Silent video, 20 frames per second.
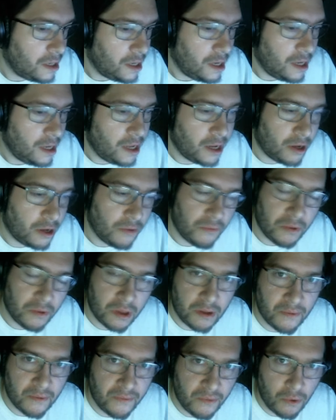and I could really
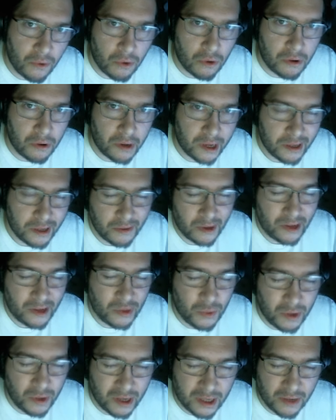afford, it's like
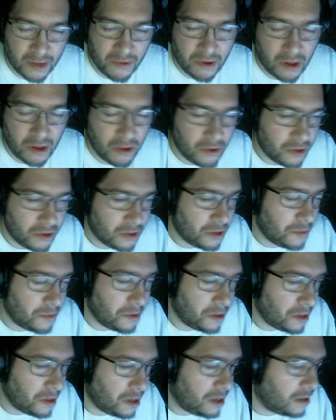$27 or something like
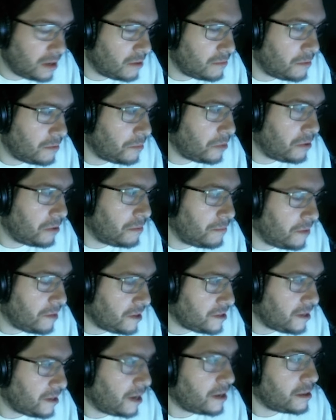that, I don't remember
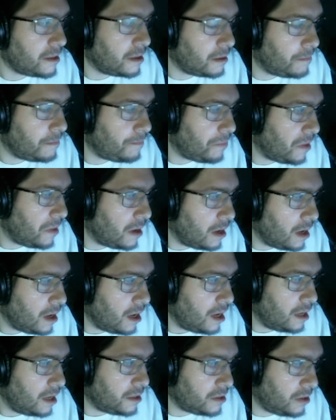exactly.
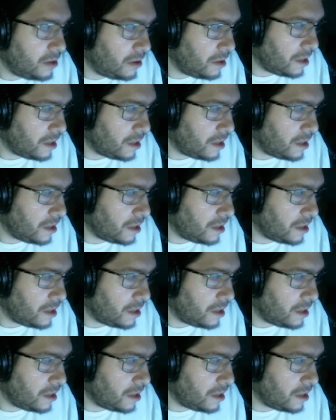It's called like